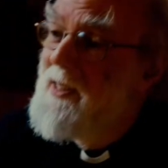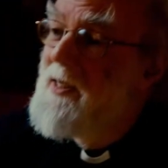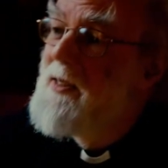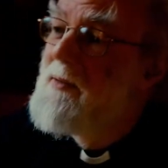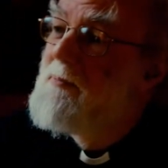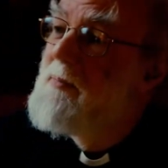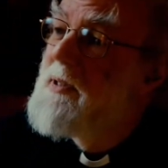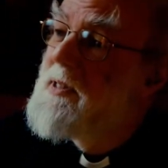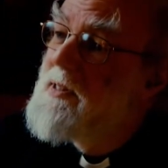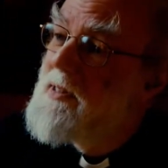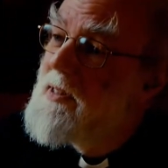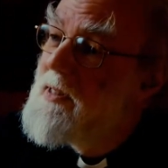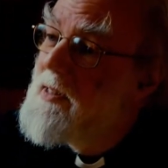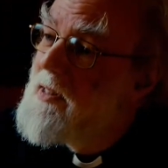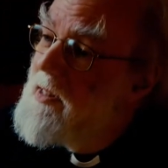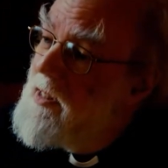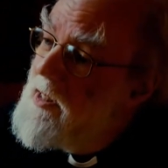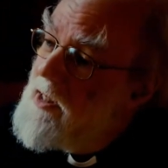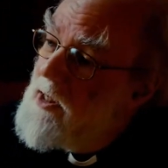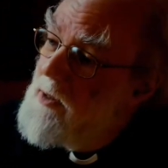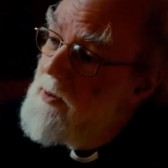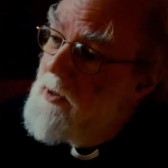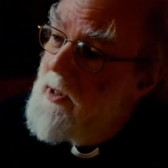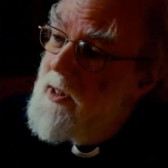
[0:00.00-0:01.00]
But
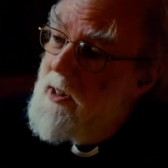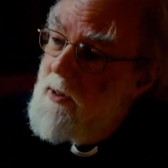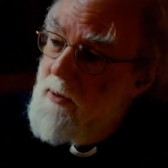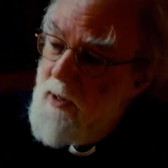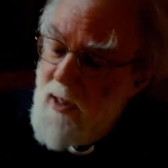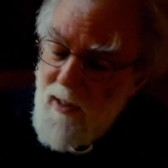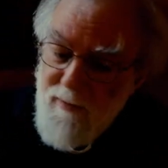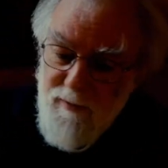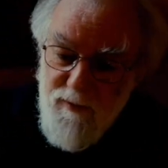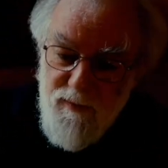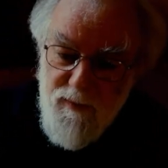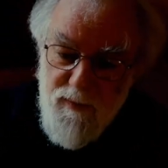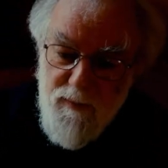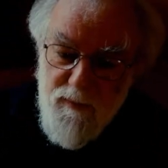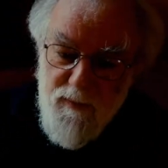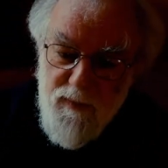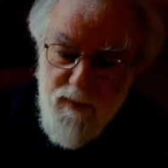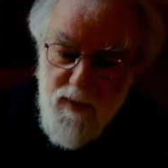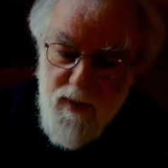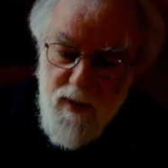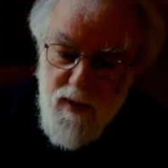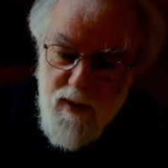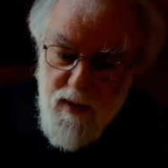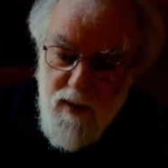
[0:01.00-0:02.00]
equally you have
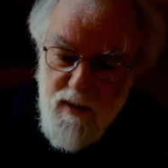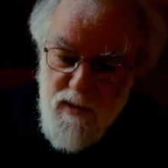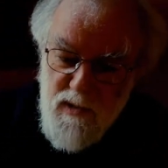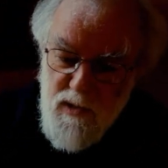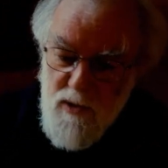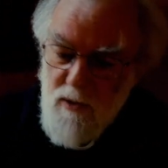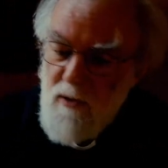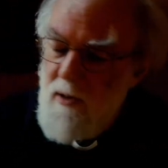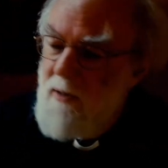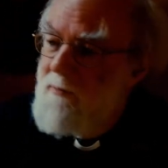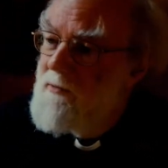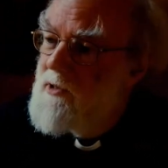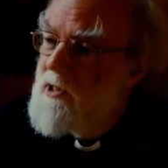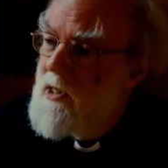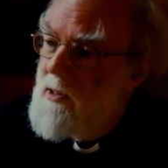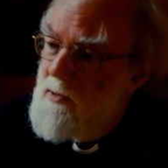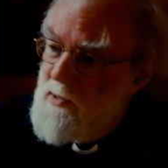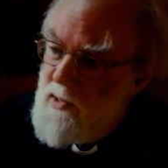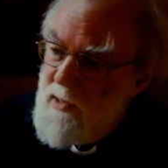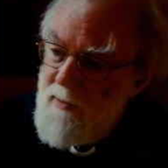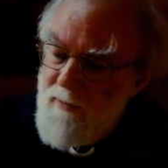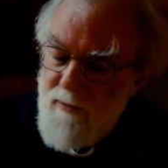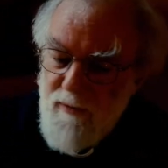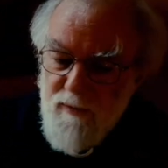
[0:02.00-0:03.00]
the story of
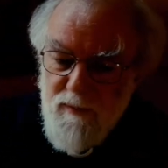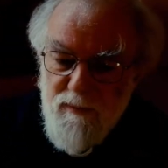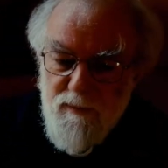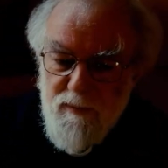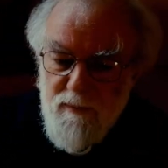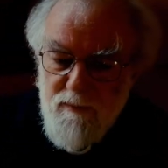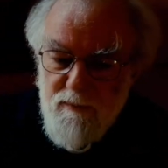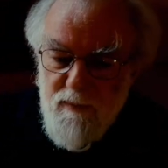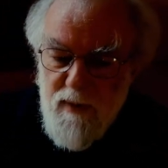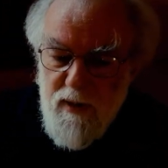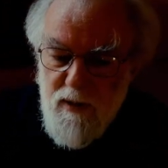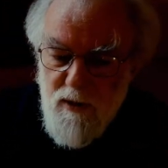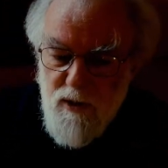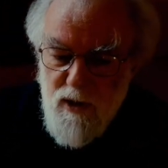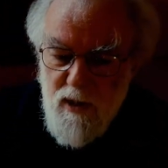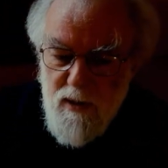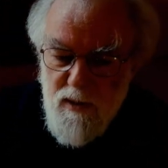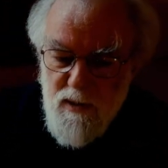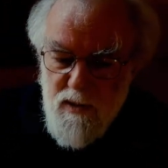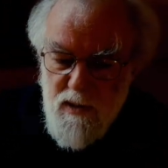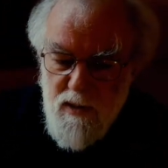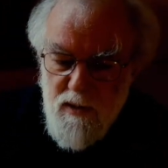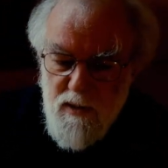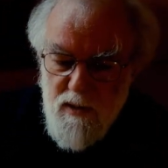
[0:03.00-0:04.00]
Joseph in
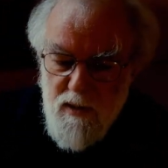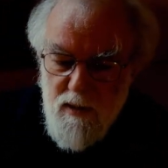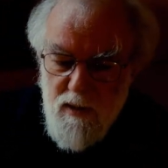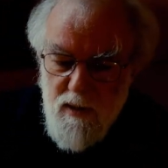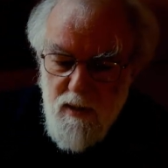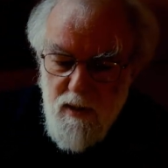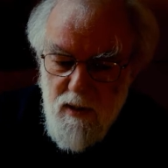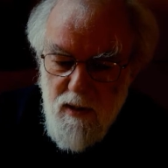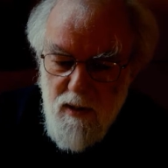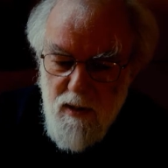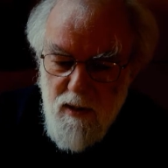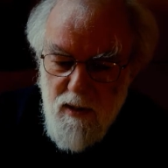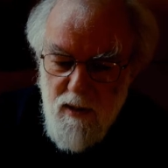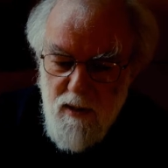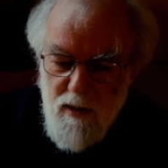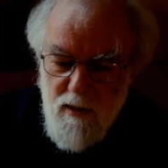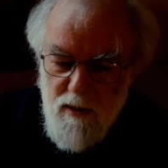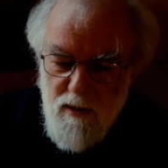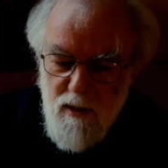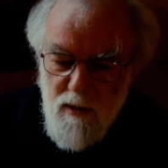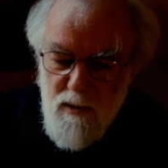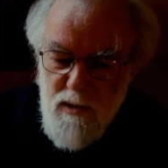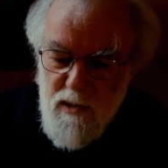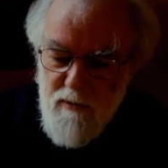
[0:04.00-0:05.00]
Genesis.
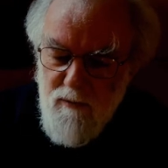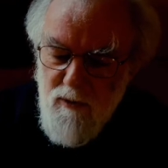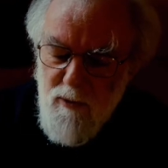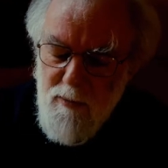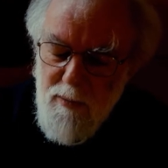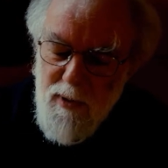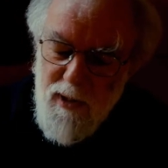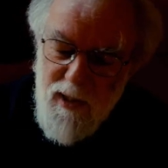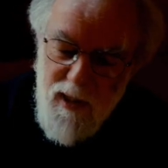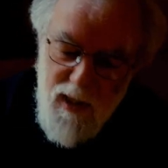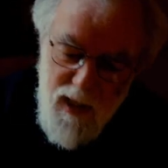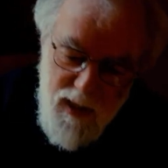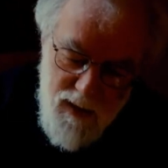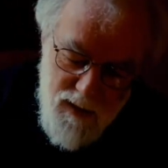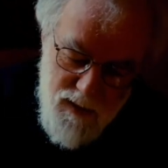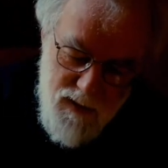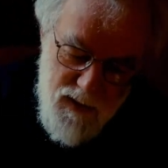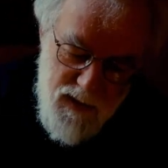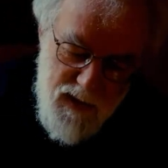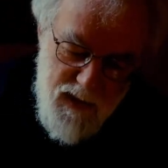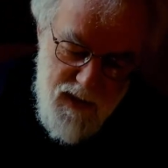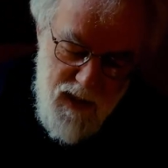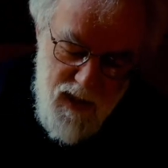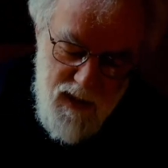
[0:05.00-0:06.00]
Joseph, who
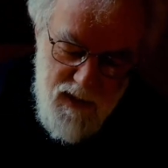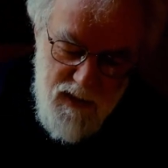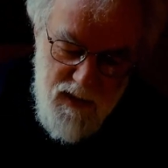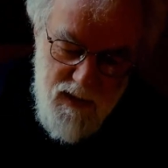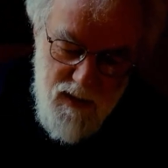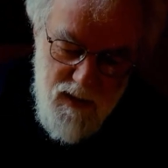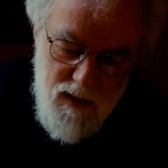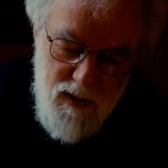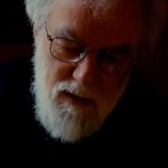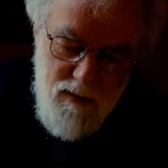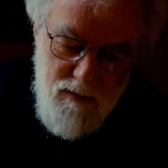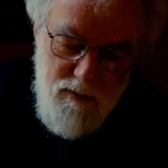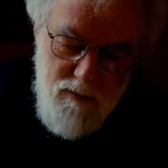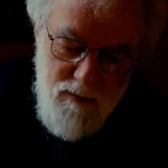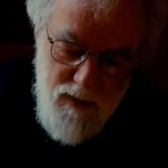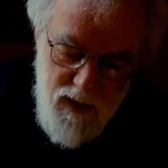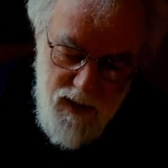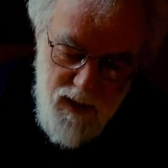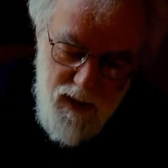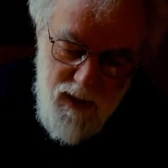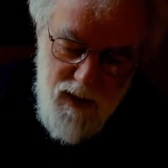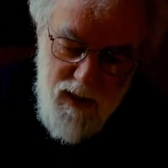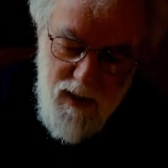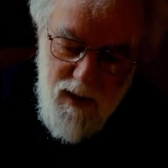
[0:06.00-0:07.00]
begins as a
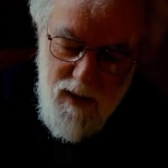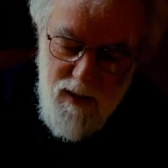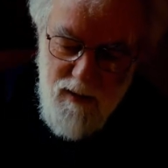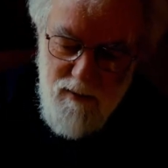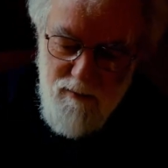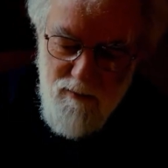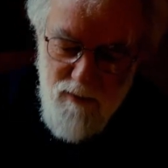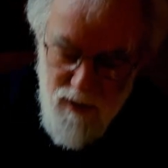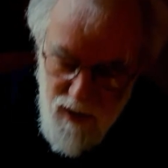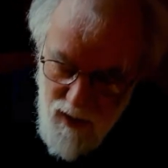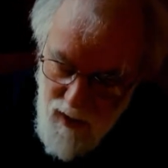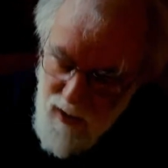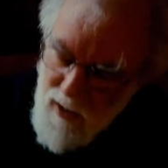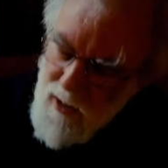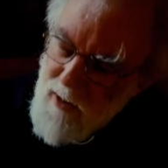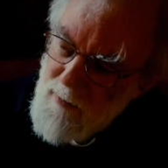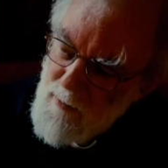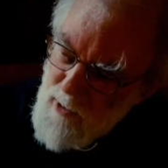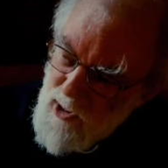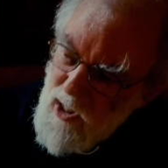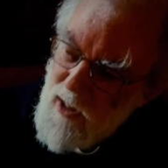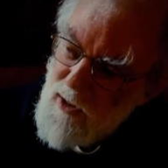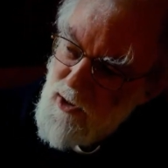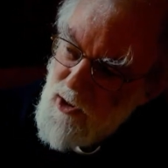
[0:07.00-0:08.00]
really, really
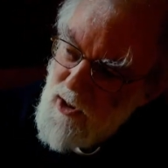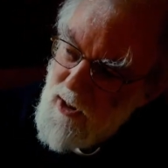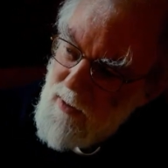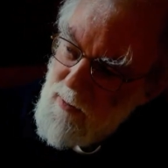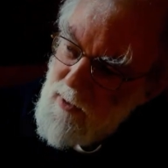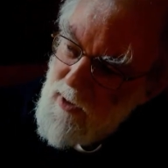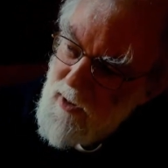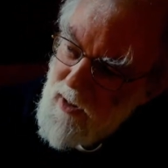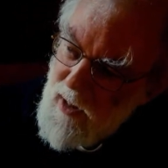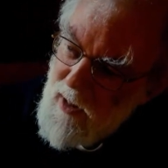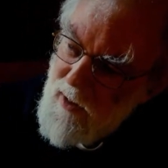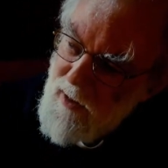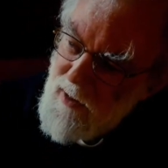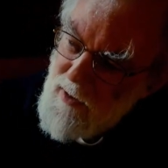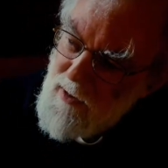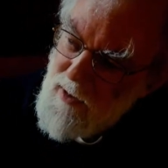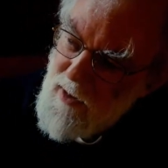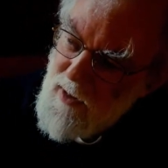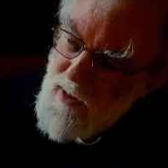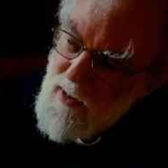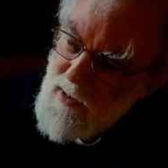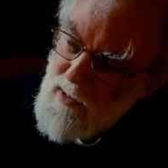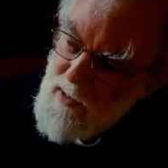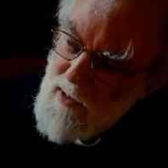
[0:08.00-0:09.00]
objectionable character.
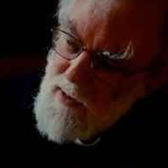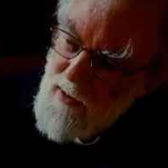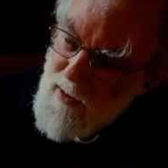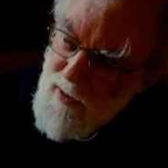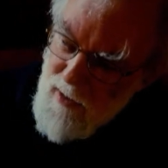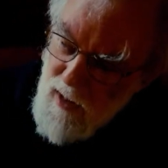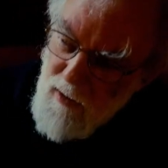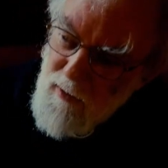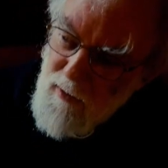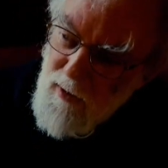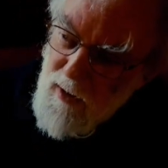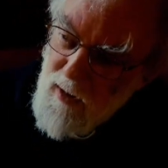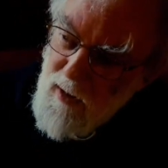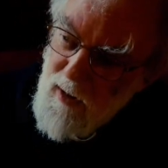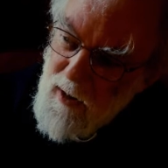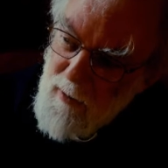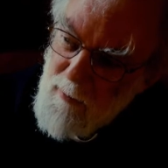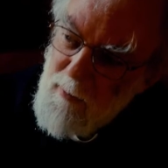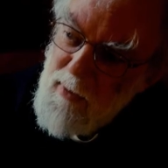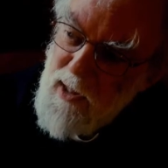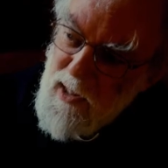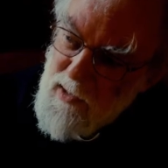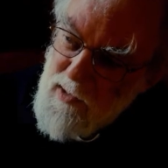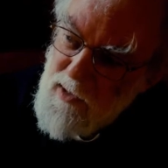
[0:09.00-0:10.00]
He's a thoroughly
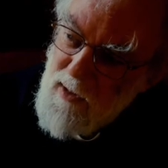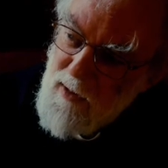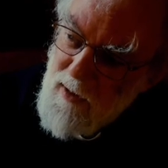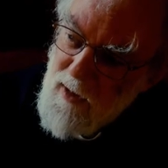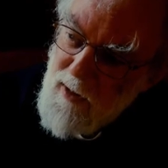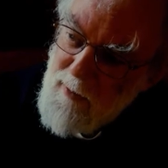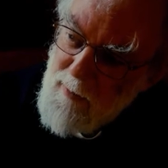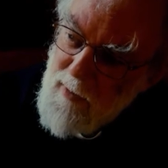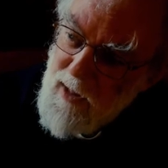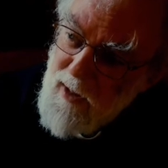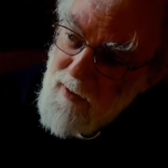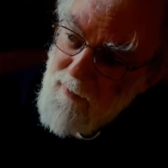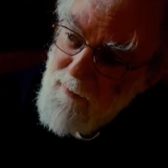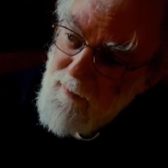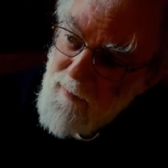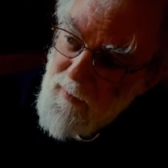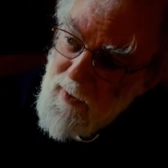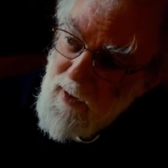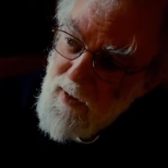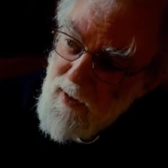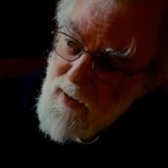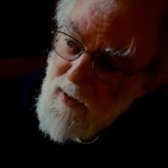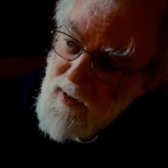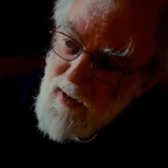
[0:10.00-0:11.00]
unpleasant young man.
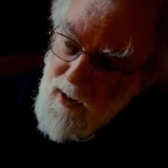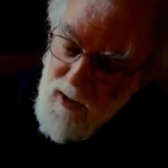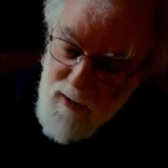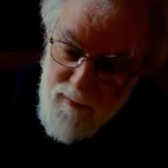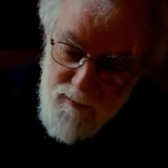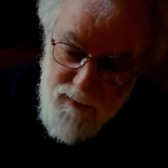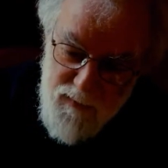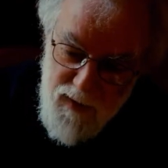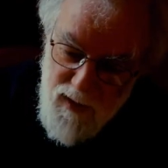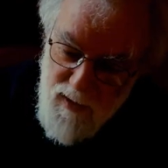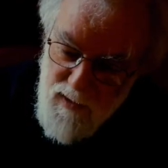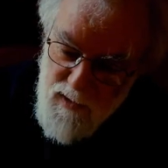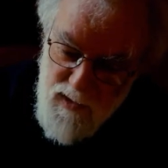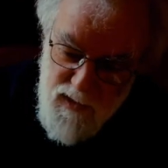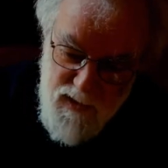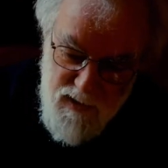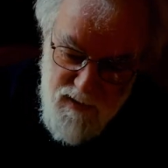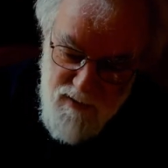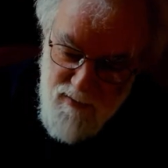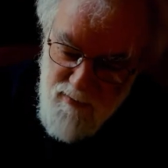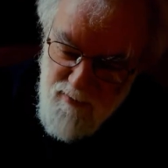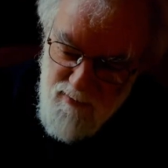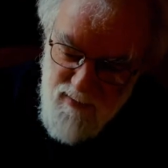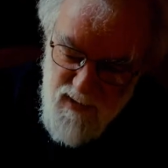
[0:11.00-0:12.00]

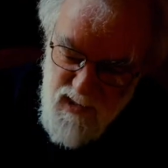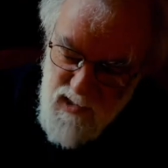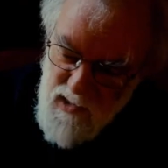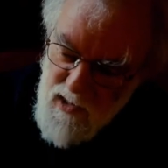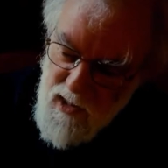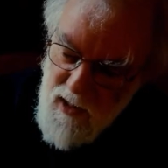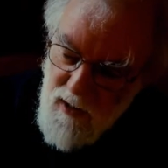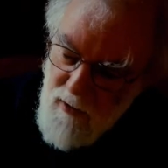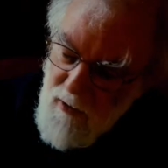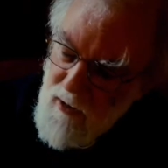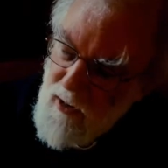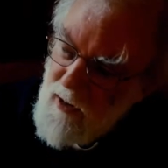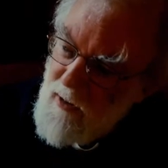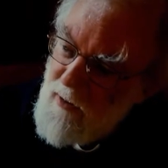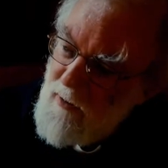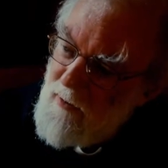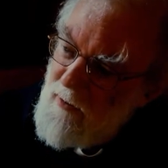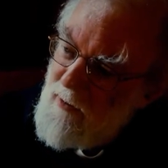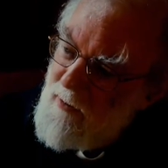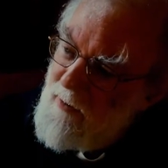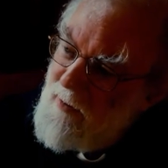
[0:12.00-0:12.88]
He's sneery and